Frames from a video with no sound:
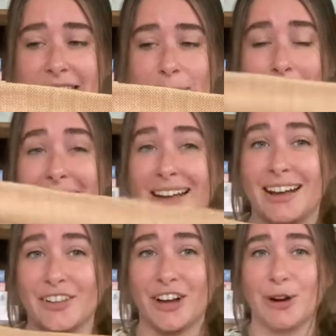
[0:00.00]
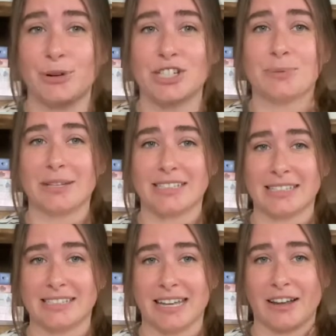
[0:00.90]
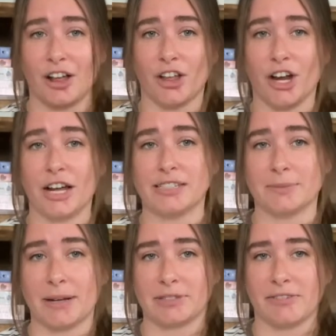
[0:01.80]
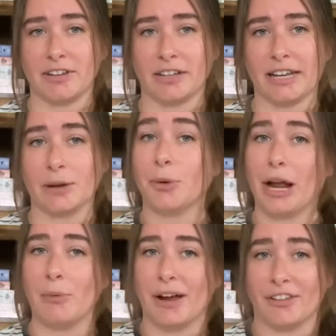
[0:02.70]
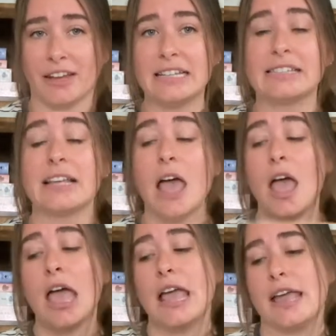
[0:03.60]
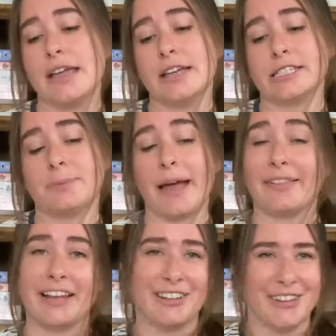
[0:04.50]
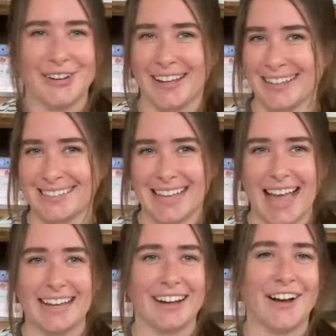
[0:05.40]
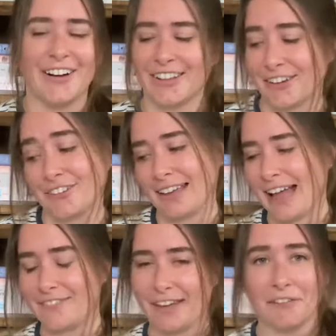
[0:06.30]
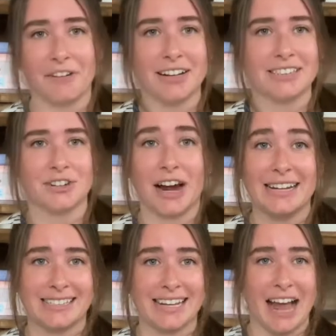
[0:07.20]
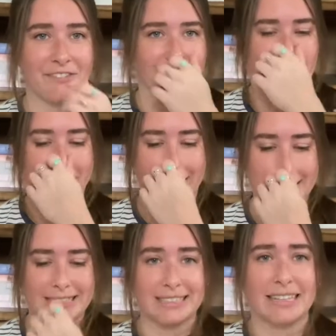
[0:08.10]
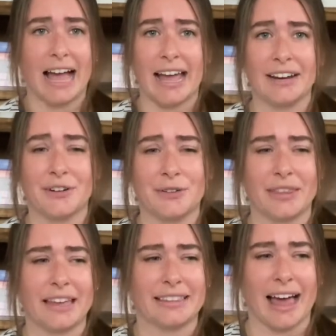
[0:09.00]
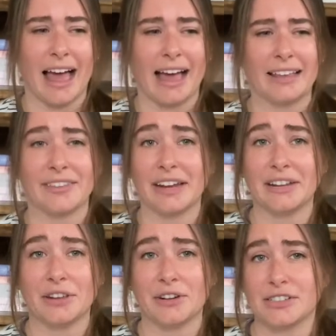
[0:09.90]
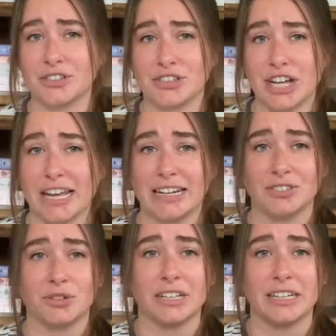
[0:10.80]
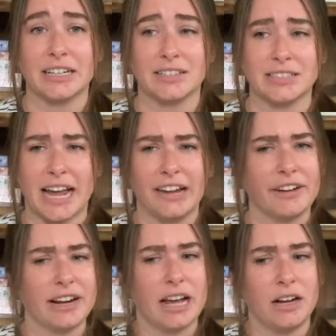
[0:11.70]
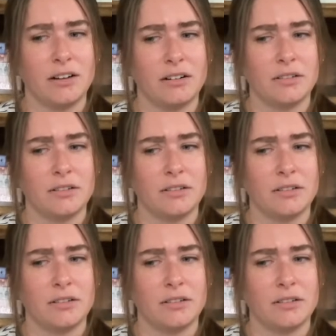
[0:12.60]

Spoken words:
pink color, which is basically skin color, and sometimes I feel naked when I wear this, is by Lane and Lotus. I clearly have favorites, or I did have favorites. I don't think that Lane and Lotus or Jen is really dying right now,